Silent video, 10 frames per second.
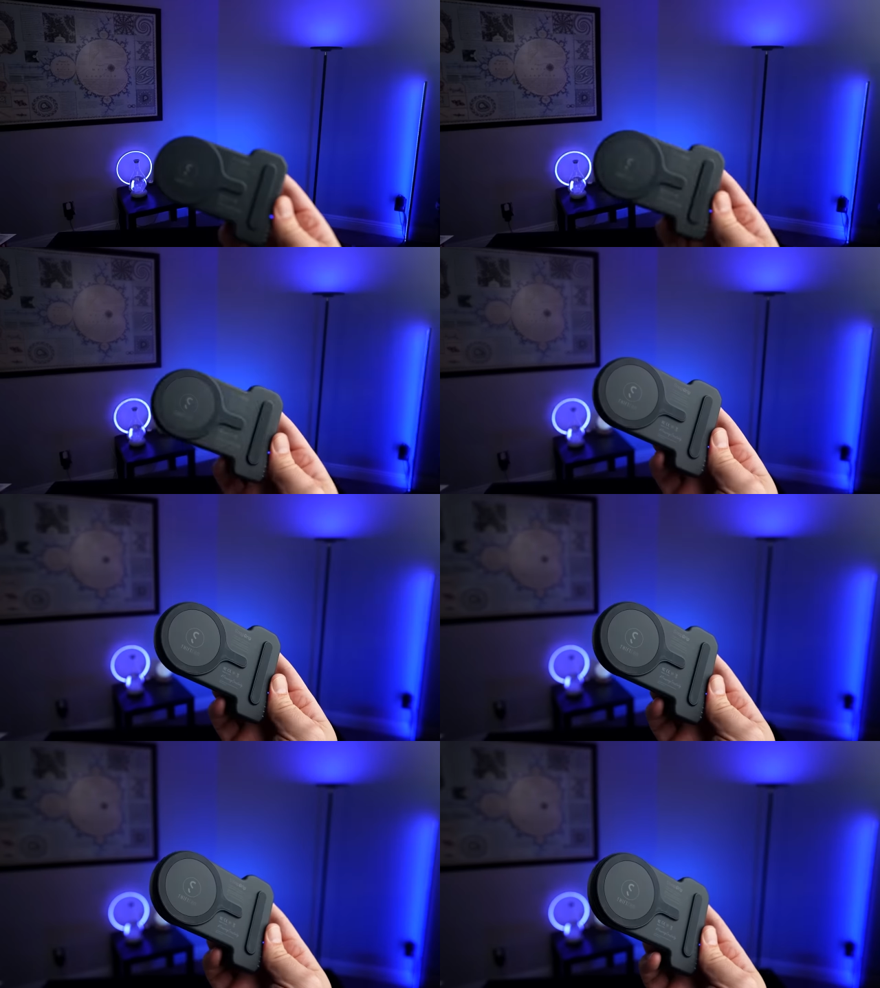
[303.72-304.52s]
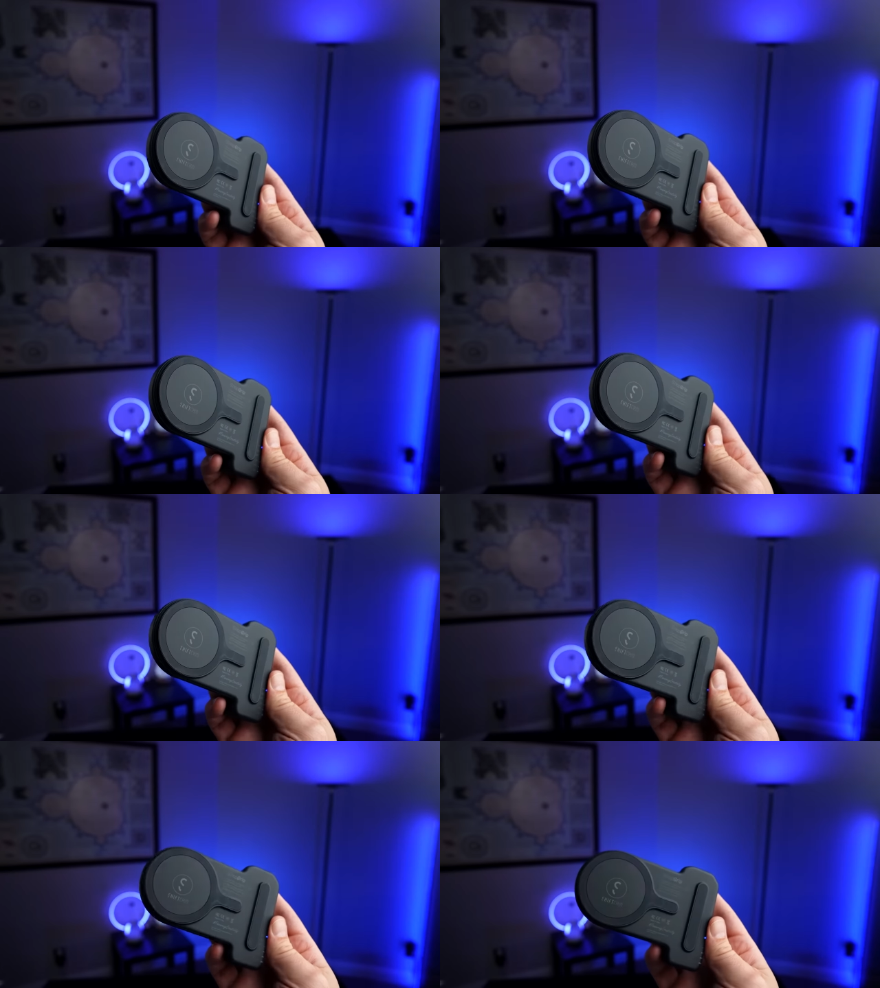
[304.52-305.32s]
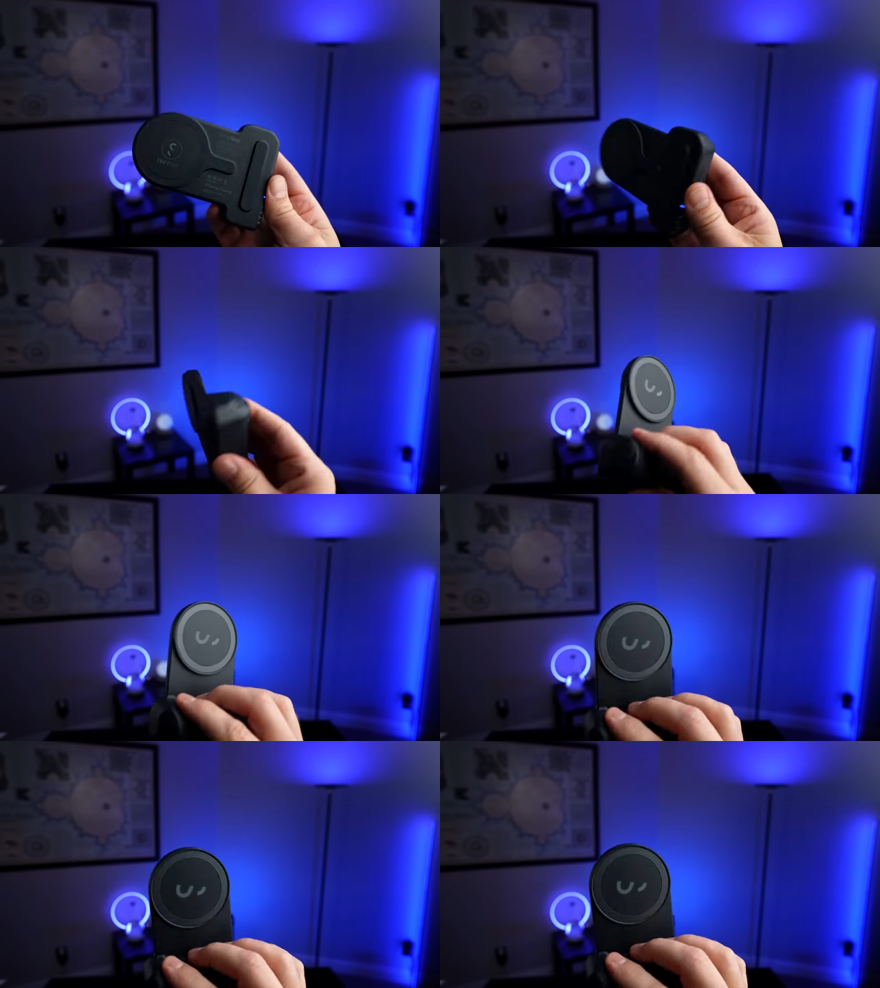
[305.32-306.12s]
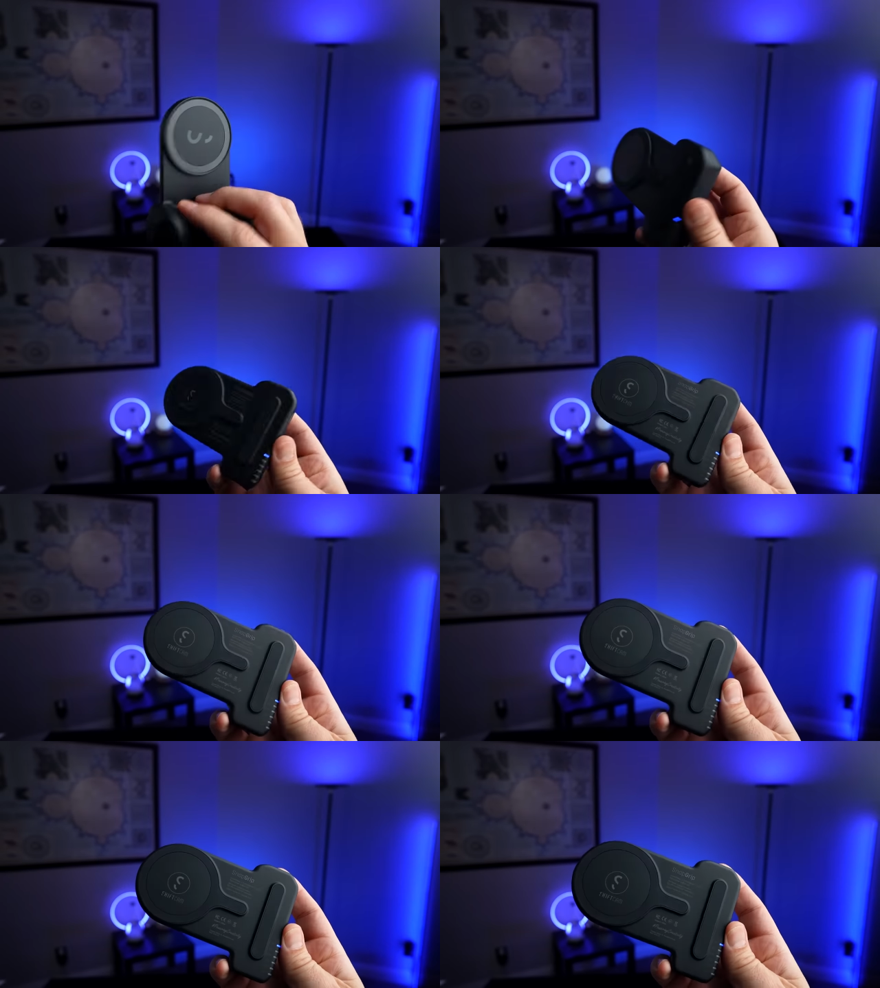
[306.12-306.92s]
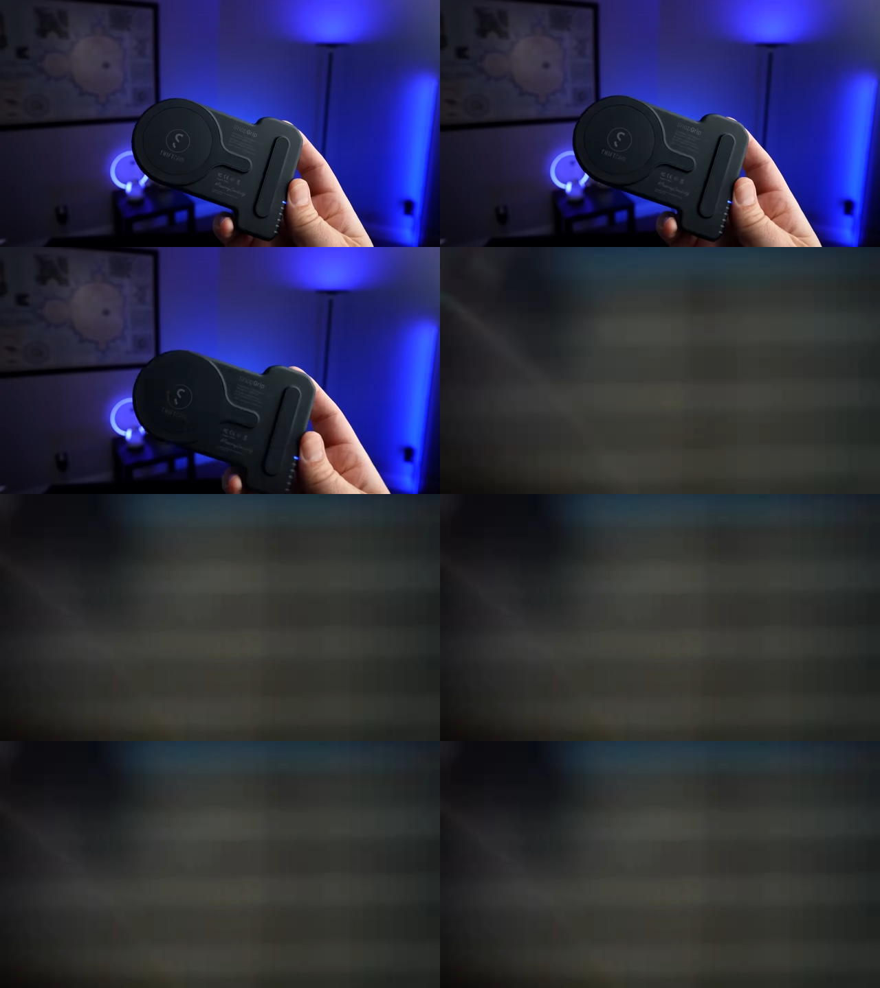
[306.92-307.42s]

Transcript: No face is visible, so there are no lips to read.